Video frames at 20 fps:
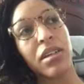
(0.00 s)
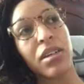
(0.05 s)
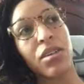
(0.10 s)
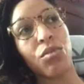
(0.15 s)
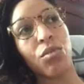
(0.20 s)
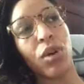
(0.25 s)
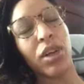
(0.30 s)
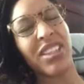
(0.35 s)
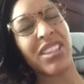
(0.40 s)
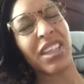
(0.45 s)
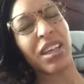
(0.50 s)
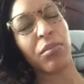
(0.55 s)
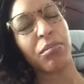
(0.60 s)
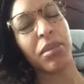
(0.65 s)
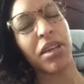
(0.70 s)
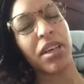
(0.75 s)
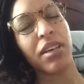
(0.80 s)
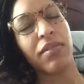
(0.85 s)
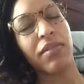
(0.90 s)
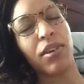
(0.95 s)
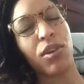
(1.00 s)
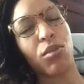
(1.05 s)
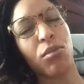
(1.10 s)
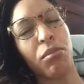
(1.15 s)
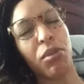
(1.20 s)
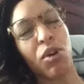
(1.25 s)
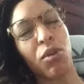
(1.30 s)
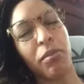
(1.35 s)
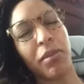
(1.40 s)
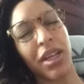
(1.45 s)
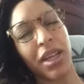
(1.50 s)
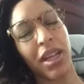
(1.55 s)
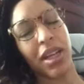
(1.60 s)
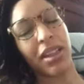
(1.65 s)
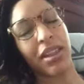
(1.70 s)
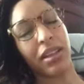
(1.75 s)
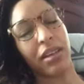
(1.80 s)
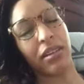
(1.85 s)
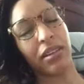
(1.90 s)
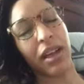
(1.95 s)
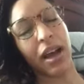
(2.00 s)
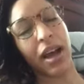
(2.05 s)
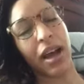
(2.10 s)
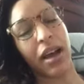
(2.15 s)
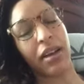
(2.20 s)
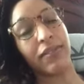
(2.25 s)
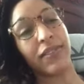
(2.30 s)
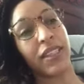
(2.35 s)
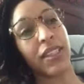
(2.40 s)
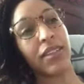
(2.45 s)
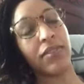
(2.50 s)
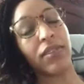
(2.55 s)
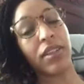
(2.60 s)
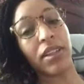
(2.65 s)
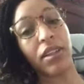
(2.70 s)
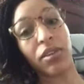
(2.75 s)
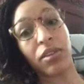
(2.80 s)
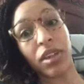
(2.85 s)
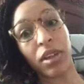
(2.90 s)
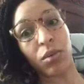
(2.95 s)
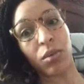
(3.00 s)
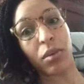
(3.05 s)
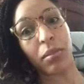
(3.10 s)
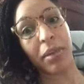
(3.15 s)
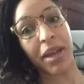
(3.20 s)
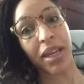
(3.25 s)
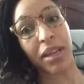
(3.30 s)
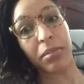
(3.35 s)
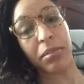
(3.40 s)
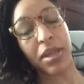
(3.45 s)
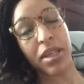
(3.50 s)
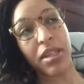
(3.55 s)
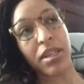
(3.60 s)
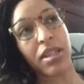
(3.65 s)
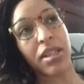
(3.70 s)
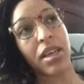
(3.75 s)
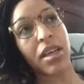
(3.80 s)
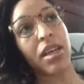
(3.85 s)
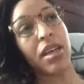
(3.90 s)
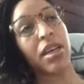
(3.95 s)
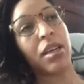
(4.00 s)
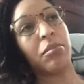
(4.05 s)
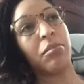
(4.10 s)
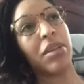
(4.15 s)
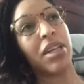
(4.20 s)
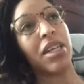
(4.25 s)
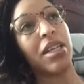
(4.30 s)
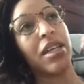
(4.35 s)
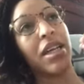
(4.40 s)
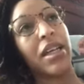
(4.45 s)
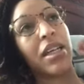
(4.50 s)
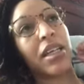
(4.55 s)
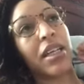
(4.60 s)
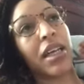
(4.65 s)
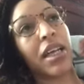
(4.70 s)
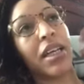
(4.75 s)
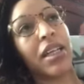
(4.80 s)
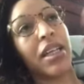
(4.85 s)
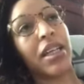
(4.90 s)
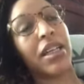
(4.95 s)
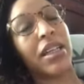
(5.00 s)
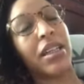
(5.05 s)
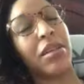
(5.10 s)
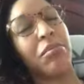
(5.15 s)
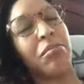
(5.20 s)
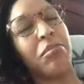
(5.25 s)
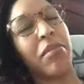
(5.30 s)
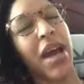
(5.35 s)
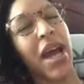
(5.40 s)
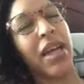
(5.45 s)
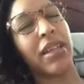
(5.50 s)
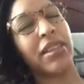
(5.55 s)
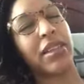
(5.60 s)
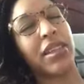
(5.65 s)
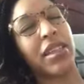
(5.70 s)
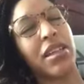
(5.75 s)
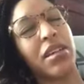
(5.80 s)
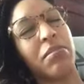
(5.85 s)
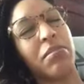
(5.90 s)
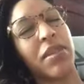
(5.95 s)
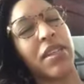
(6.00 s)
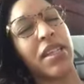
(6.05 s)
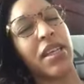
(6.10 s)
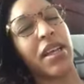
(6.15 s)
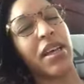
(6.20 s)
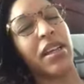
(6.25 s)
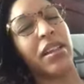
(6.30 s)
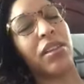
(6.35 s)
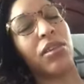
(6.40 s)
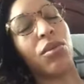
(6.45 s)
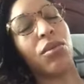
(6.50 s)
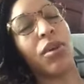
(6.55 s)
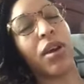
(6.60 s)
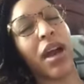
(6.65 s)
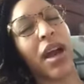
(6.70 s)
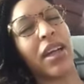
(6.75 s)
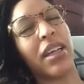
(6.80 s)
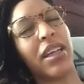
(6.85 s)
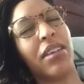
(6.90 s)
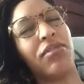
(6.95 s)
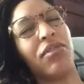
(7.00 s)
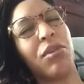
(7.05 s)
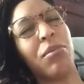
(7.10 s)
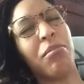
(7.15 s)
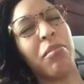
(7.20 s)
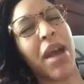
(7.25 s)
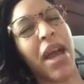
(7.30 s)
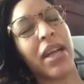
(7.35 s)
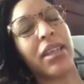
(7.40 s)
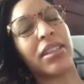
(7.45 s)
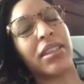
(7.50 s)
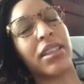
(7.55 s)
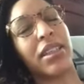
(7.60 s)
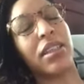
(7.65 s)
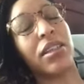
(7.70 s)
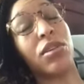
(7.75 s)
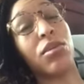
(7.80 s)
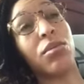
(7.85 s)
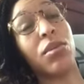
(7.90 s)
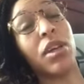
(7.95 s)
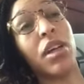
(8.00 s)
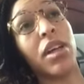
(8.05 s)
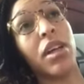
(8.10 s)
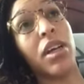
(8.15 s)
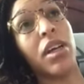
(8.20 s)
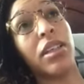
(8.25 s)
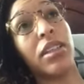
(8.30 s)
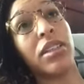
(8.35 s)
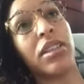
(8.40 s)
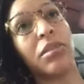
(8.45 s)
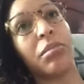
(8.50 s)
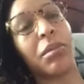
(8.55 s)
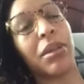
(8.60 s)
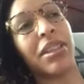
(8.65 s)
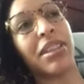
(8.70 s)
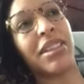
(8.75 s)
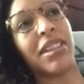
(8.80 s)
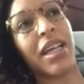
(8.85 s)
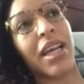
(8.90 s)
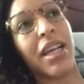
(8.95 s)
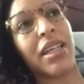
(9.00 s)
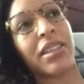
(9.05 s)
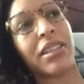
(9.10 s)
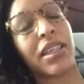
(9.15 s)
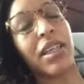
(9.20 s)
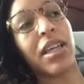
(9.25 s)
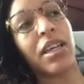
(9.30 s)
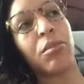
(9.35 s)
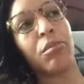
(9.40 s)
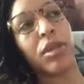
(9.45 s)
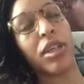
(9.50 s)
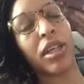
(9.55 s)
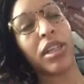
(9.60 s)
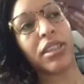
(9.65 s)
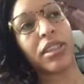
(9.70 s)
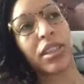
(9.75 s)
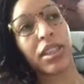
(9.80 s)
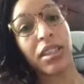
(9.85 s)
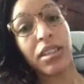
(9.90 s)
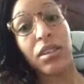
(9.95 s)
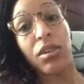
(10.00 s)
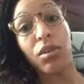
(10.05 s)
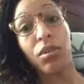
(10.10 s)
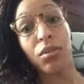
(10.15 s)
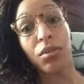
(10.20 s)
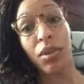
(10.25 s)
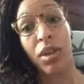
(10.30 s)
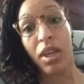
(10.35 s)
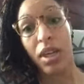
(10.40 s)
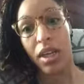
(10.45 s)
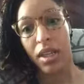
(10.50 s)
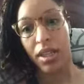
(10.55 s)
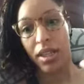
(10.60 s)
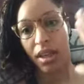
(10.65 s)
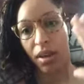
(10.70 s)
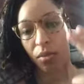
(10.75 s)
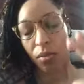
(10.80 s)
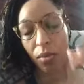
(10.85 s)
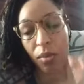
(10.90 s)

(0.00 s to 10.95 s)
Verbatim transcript: was a pivotal moment in their lives. Even though they were babies, me dedicating them back to him said, Lord, I give them back to you to protect, because he knew that